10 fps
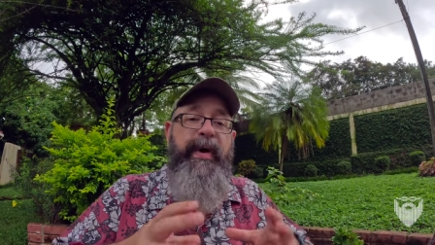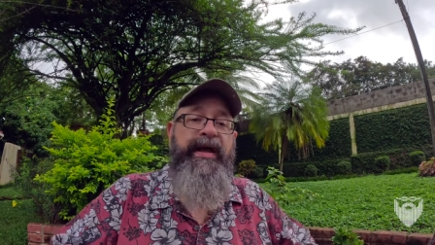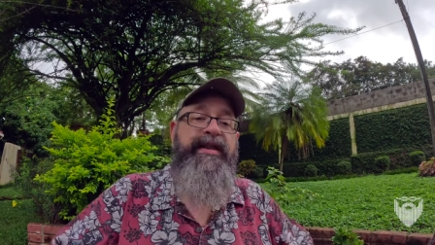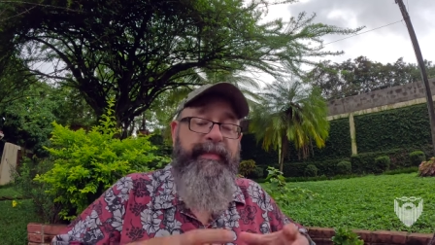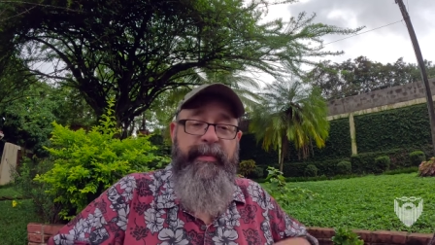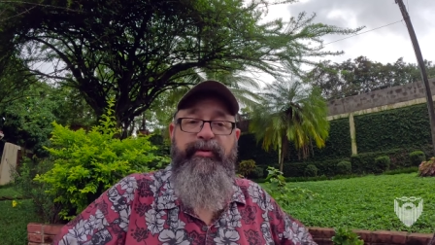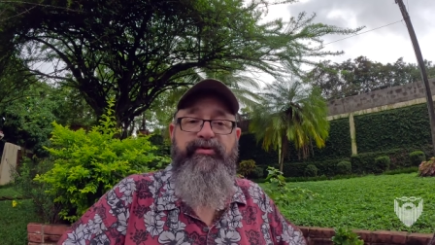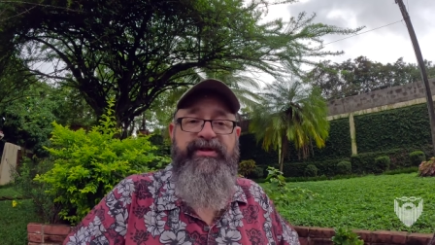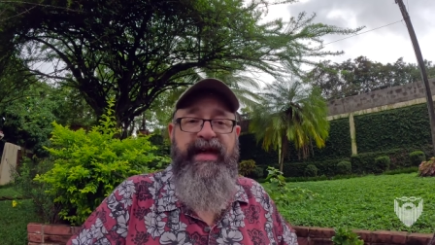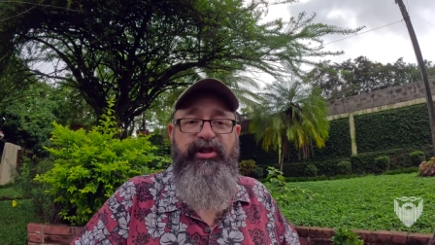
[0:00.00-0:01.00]
But the people
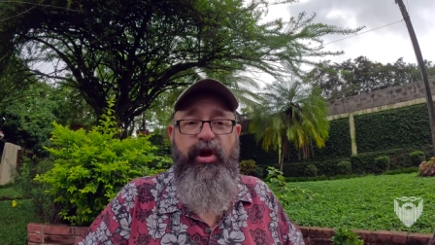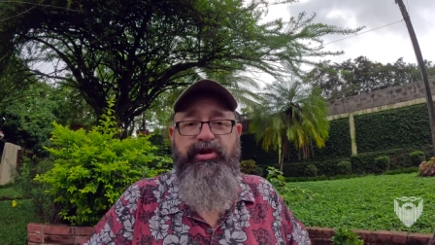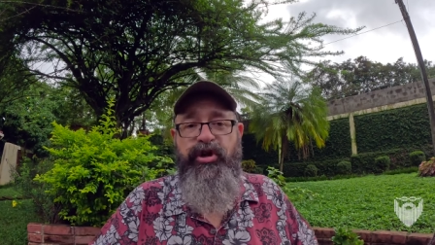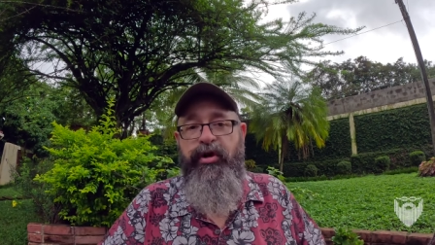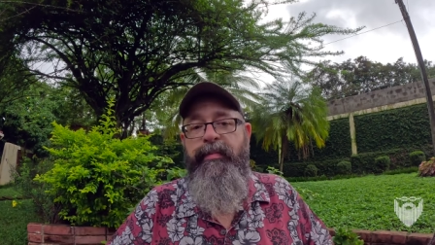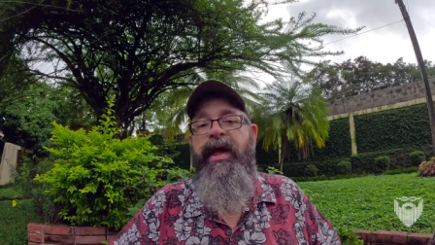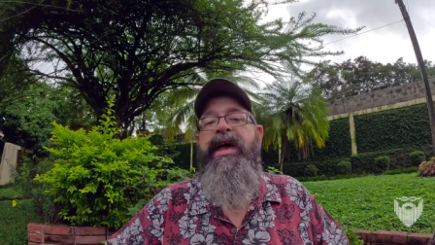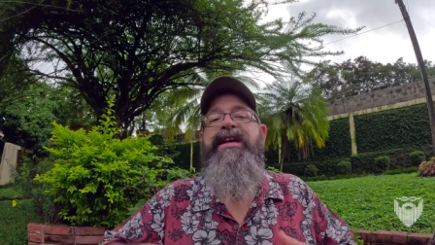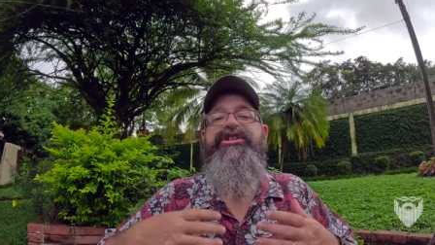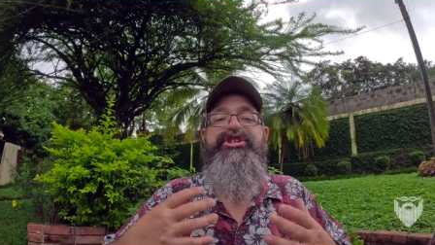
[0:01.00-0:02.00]
who stay long-term
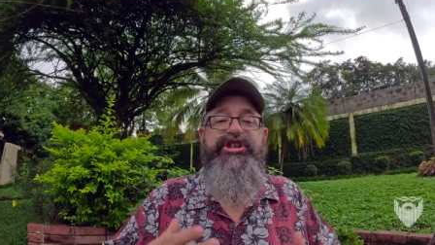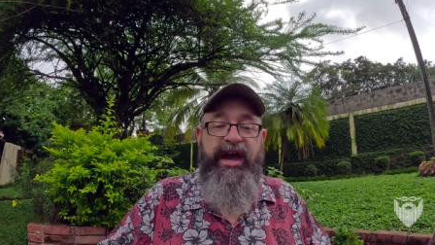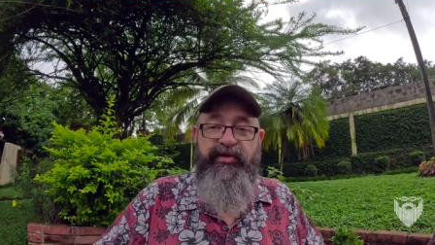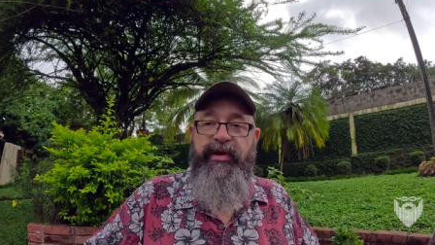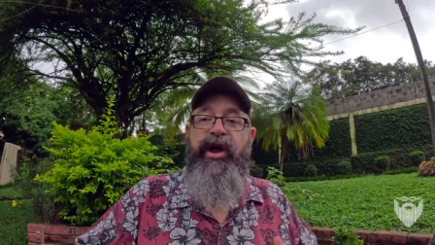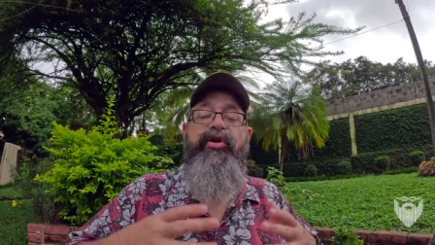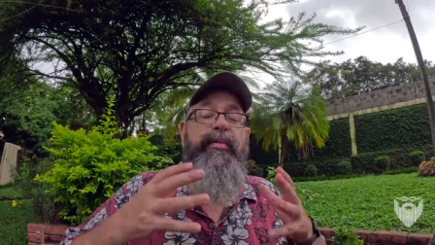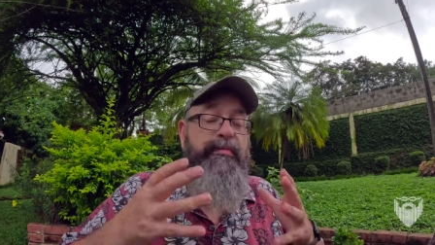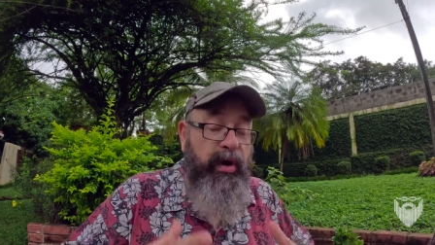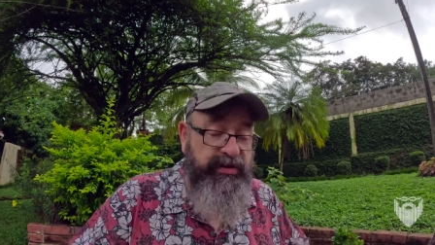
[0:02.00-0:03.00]
generally are
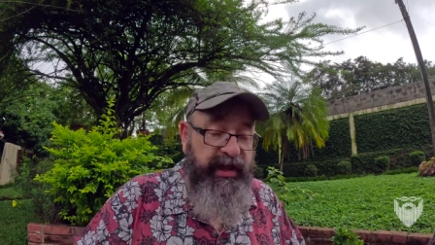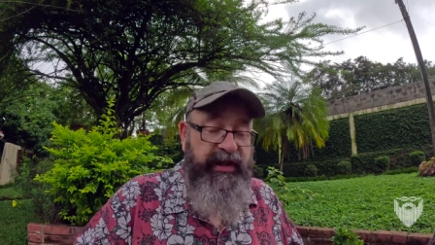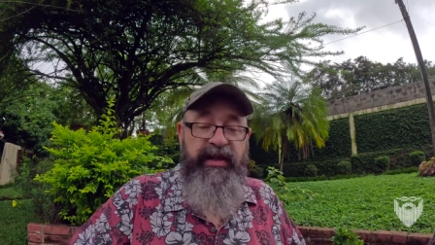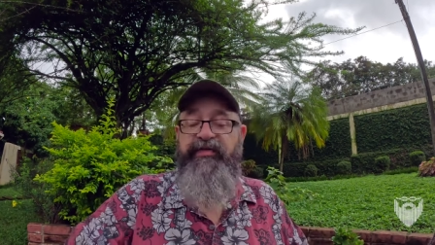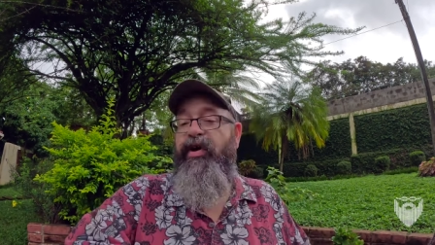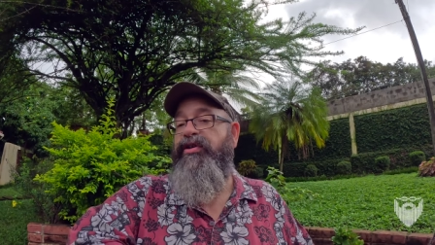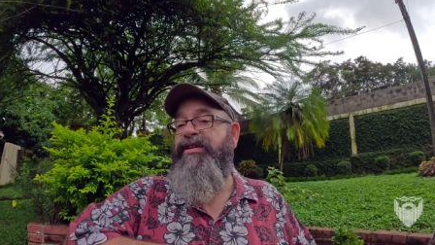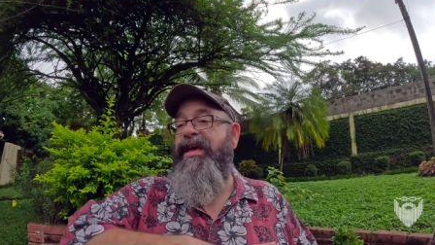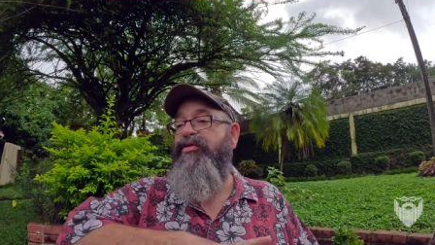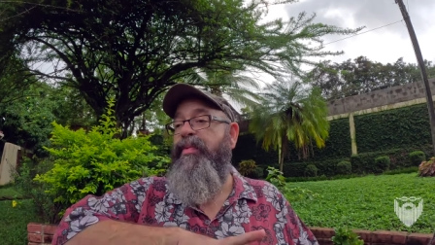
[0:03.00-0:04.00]
the most likely to fall
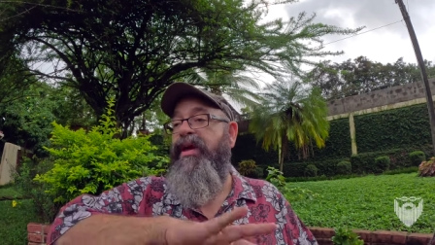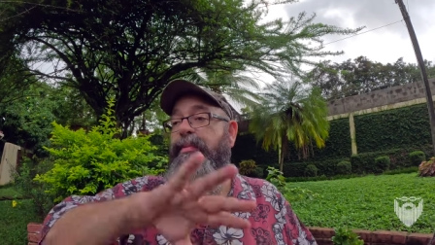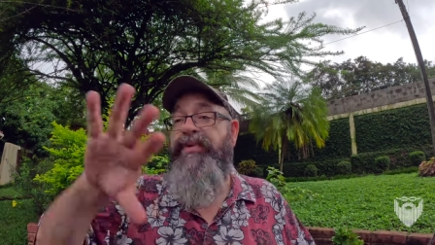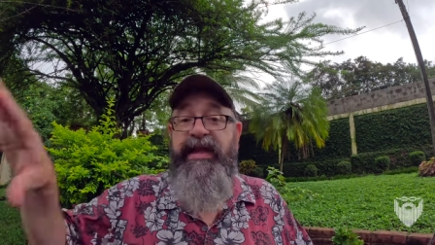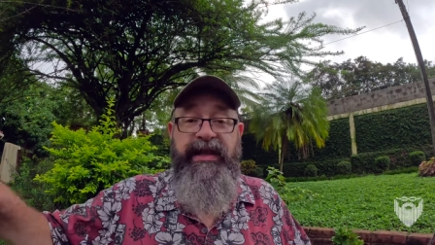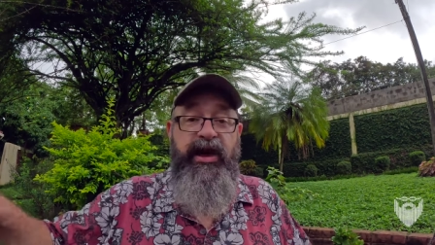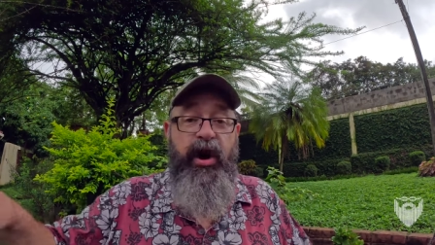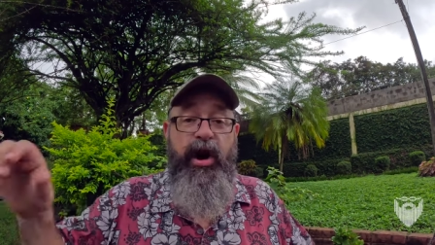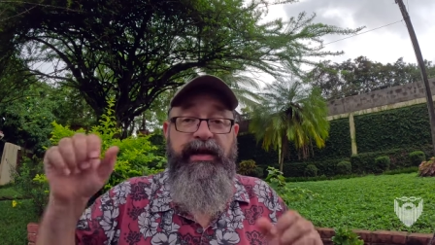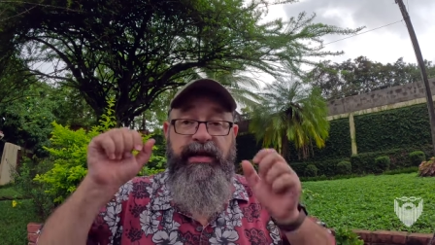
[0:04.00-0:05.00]
into either being completely
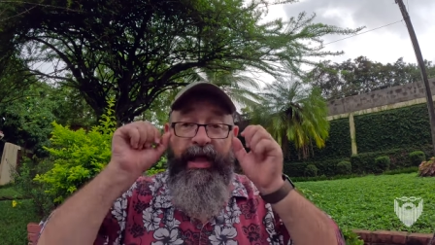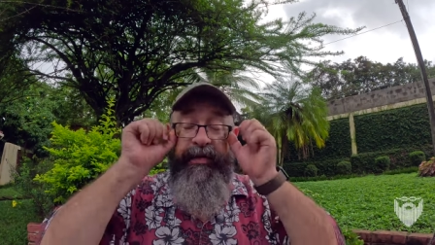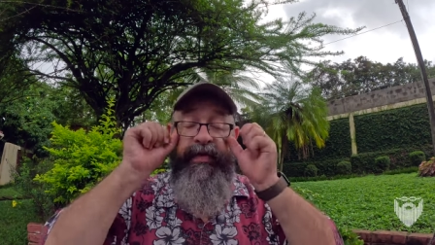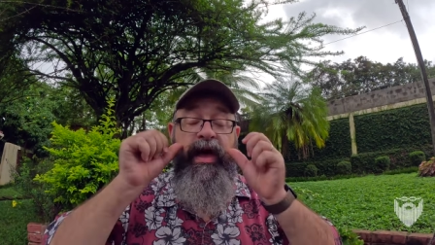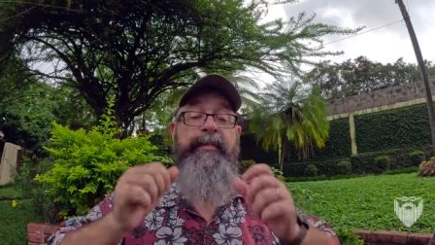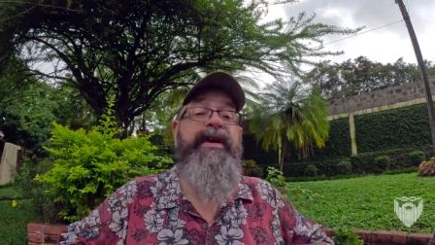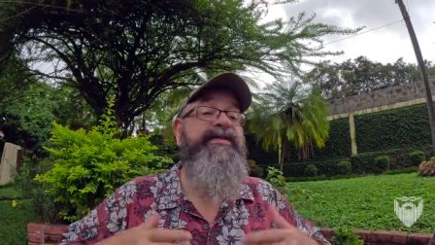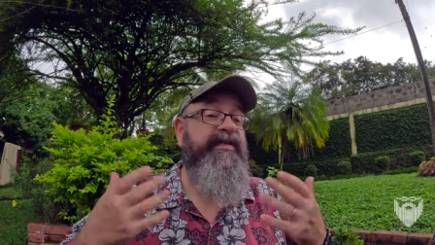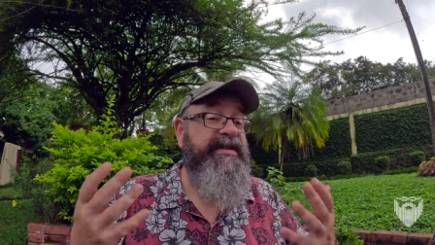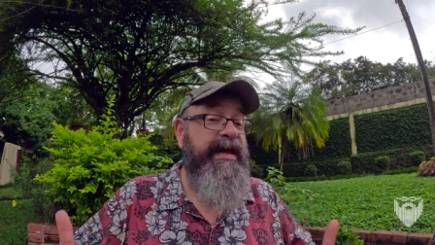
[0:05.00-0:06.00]
enclave,
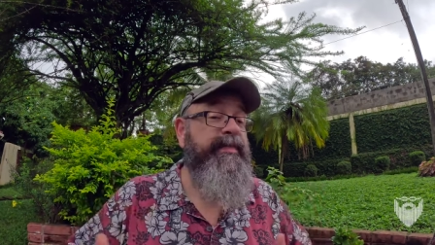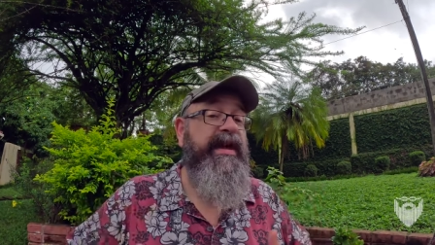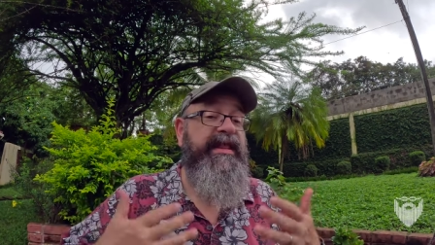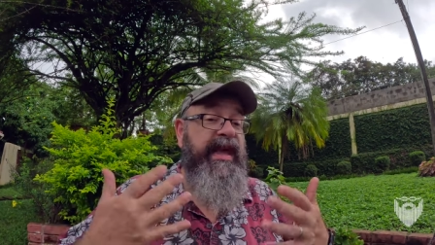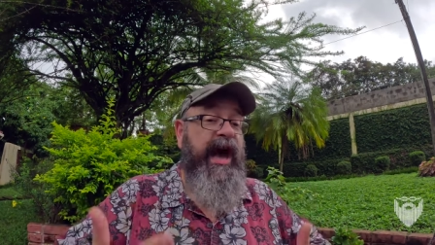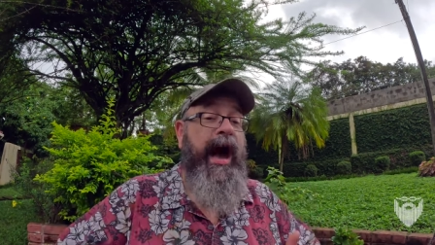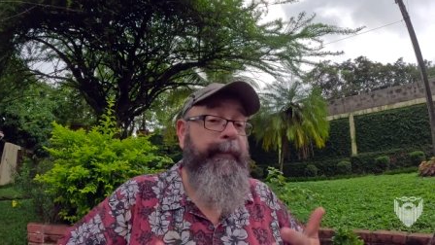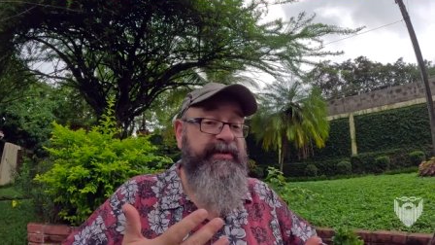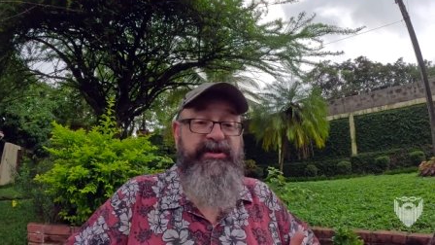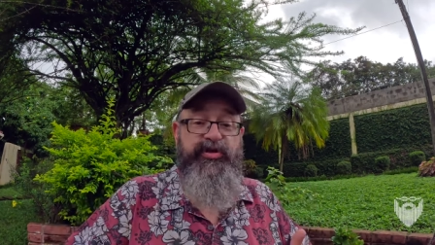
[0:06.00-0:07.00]
because for the same thing, in the
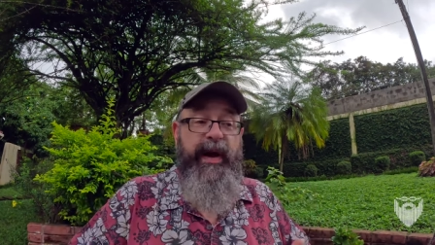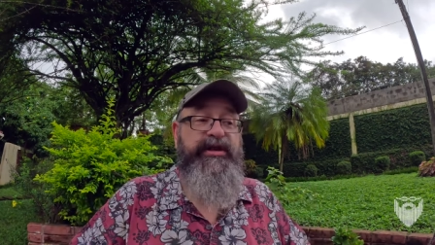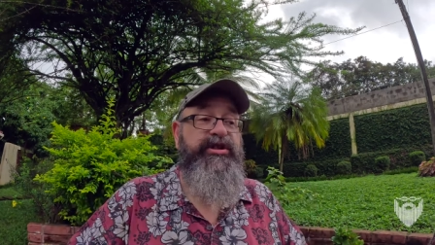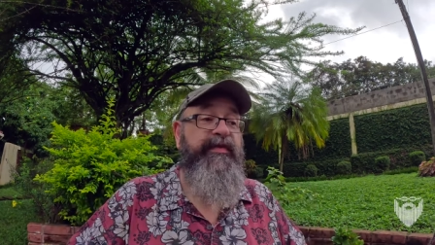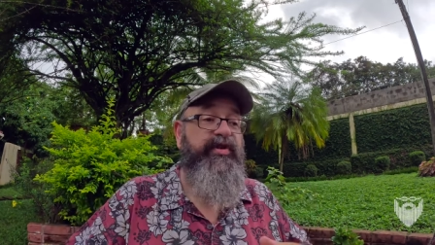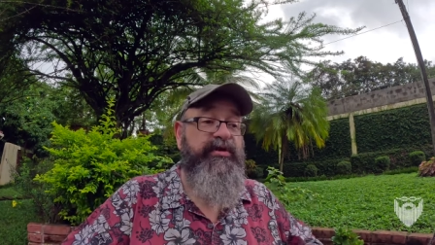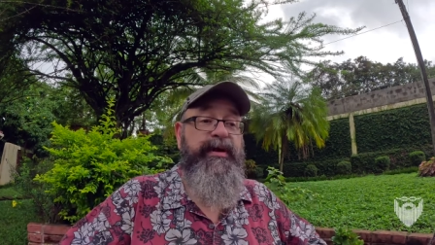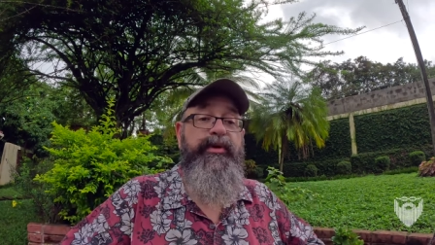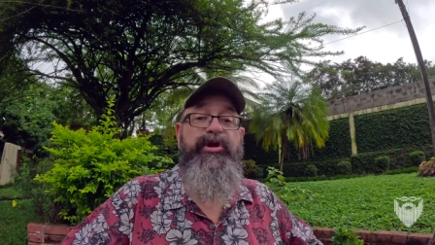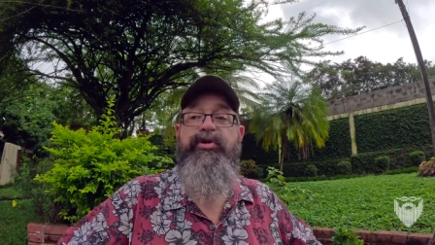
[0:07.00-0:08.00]
opposite direction, if you're
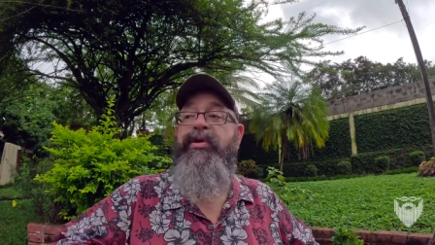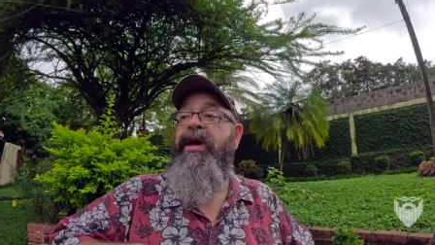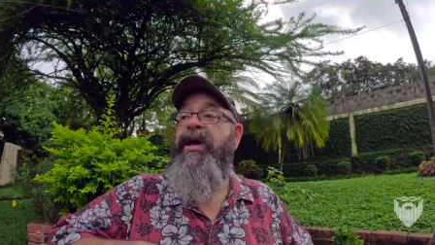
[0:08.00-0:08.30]
someone who